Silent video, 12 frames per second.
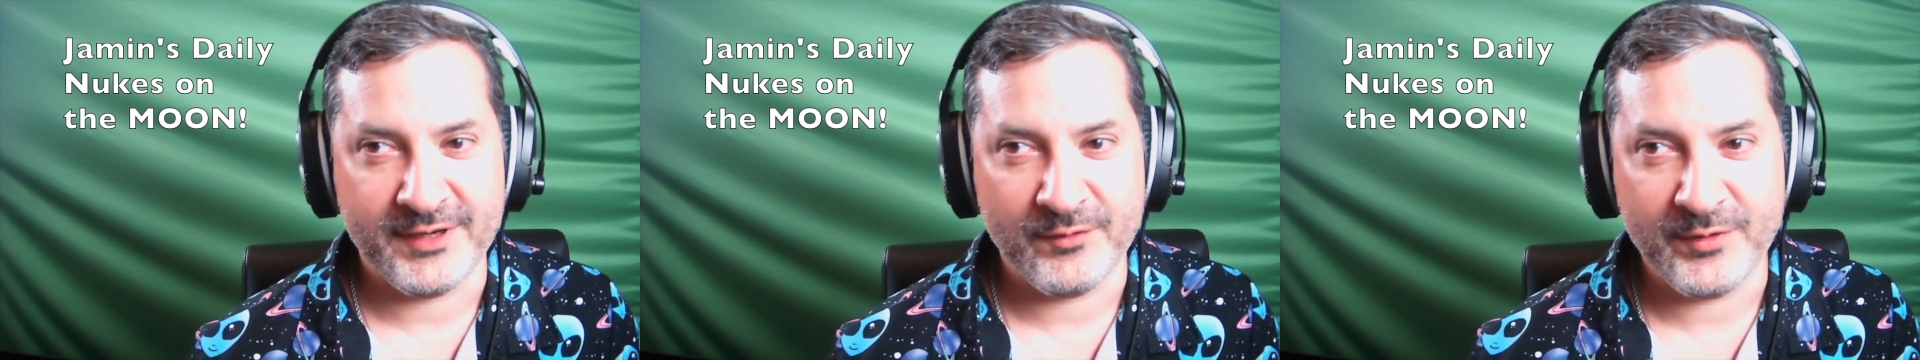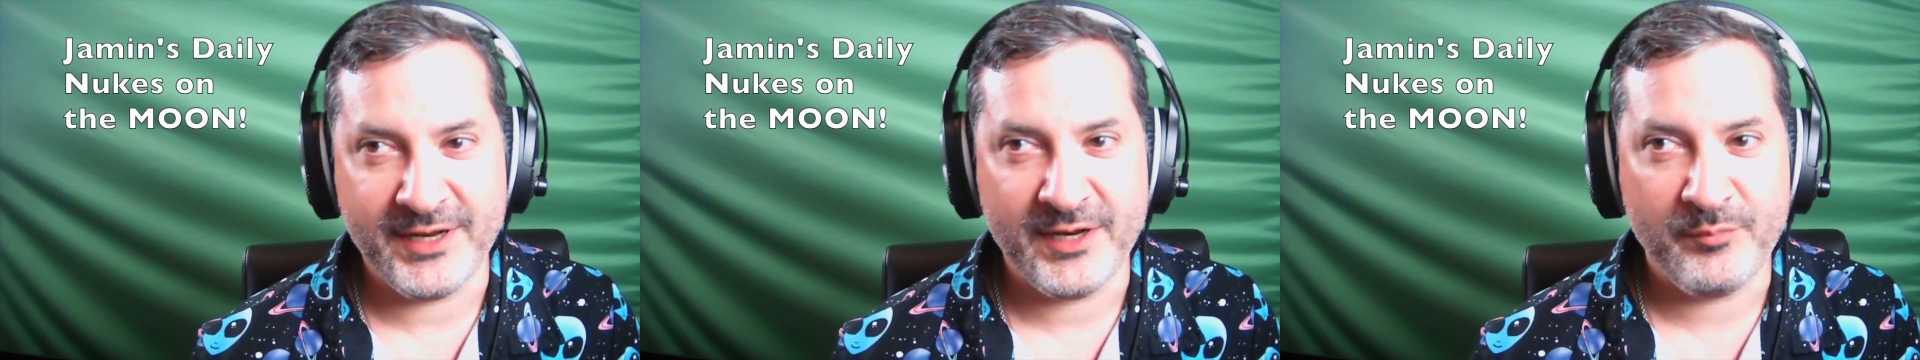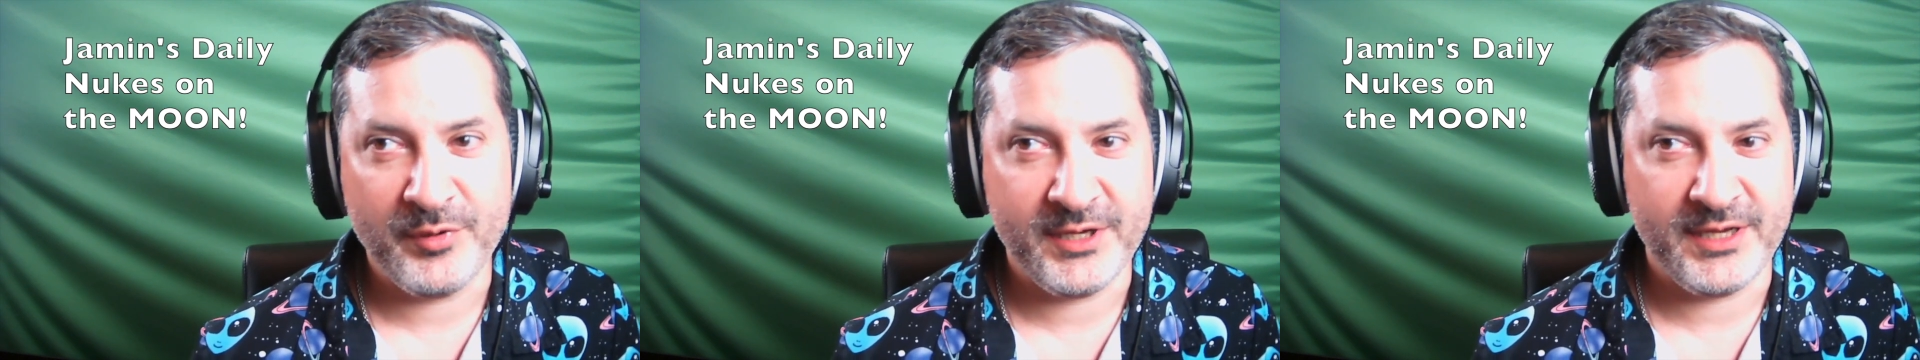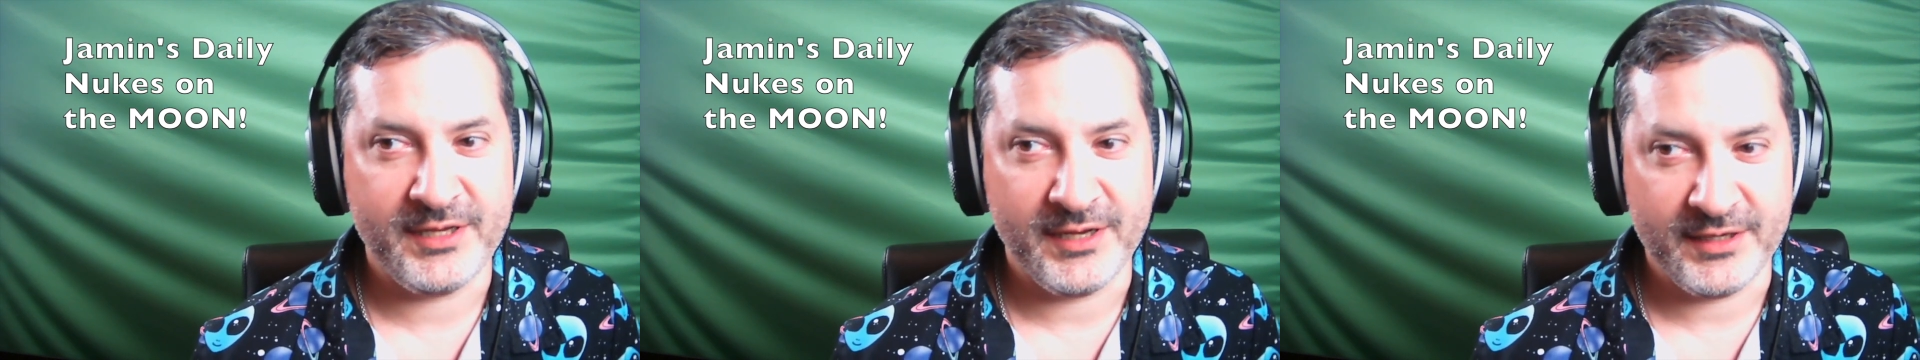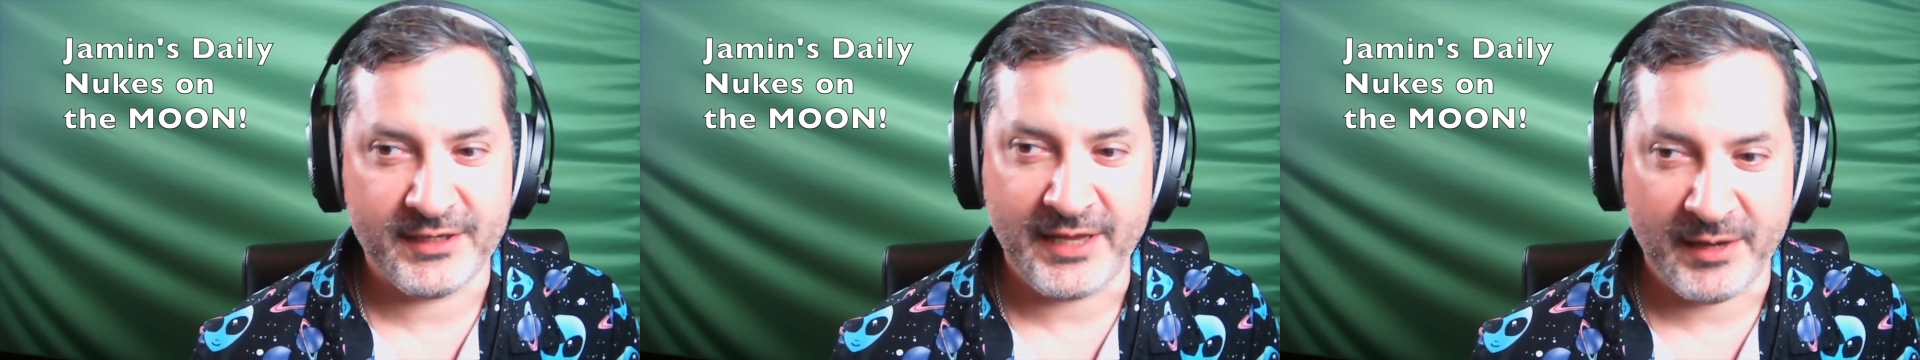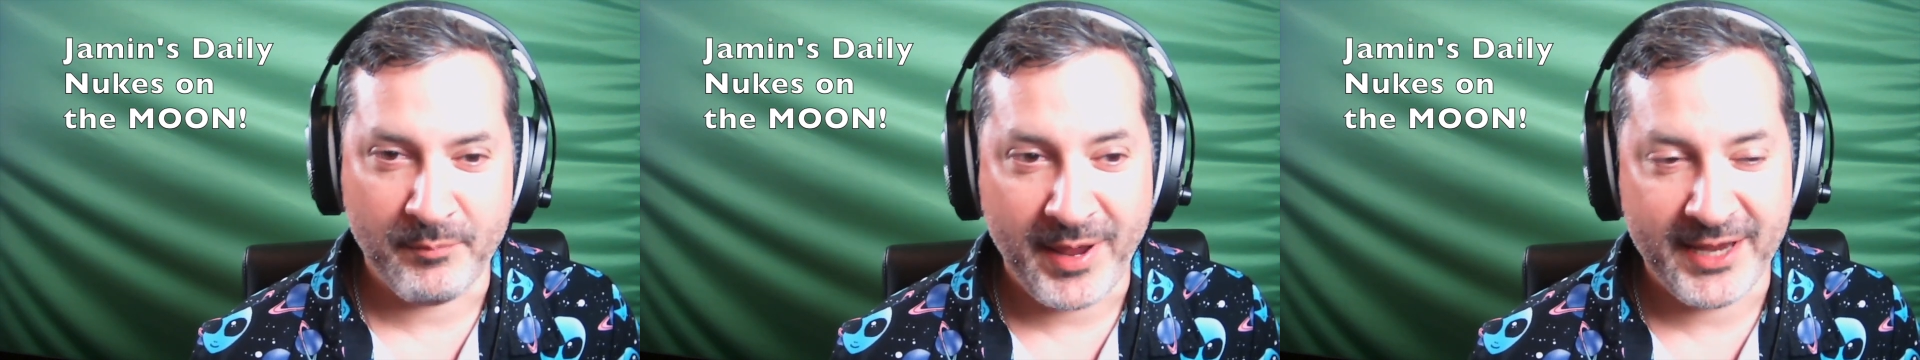We need to put
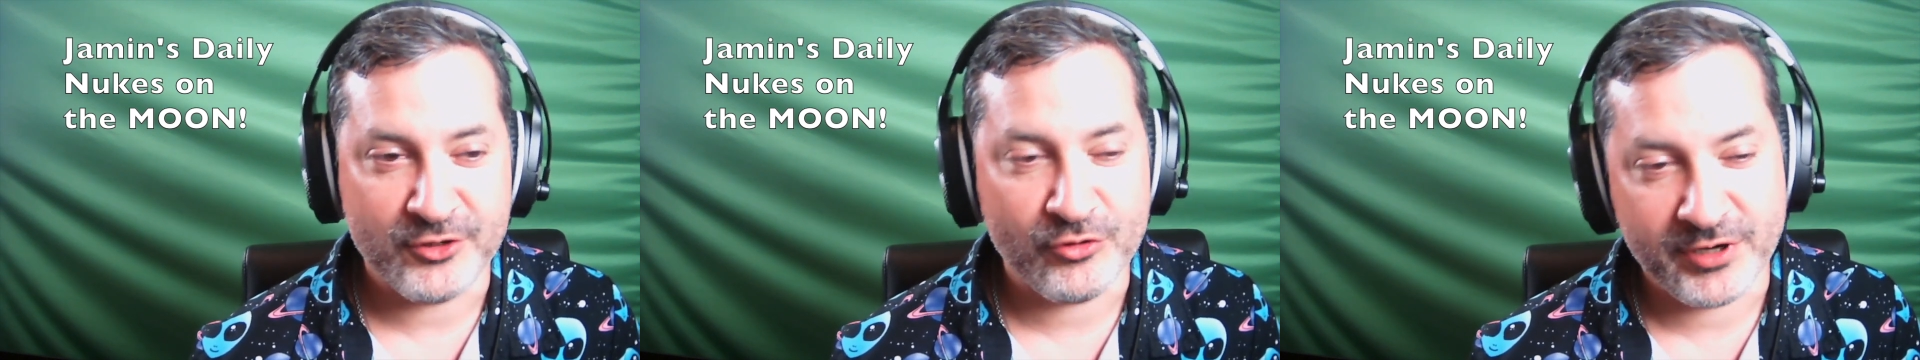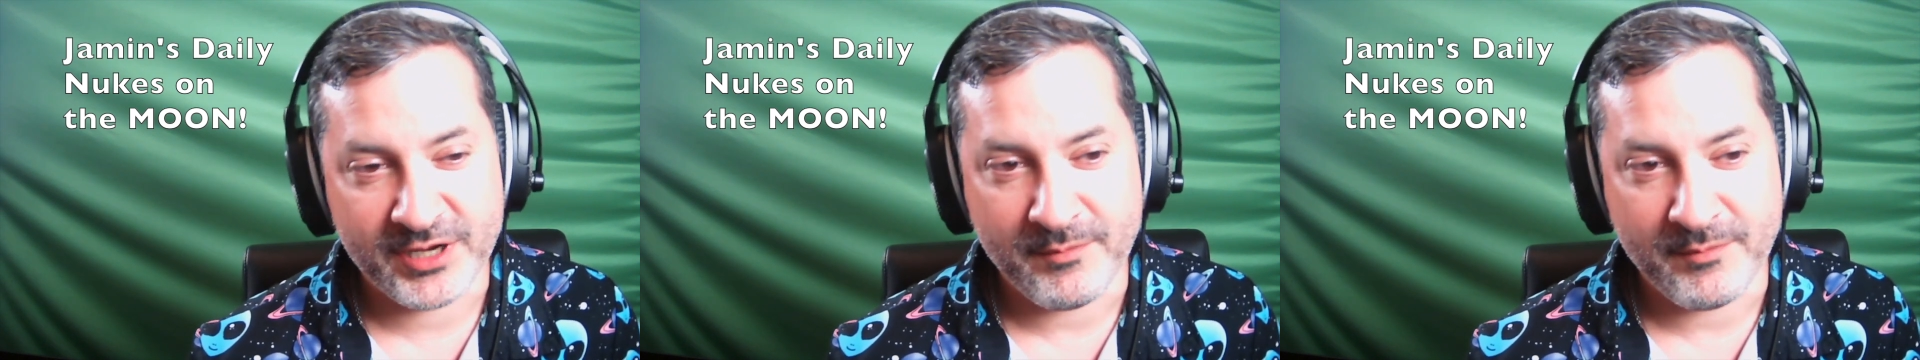like Patriot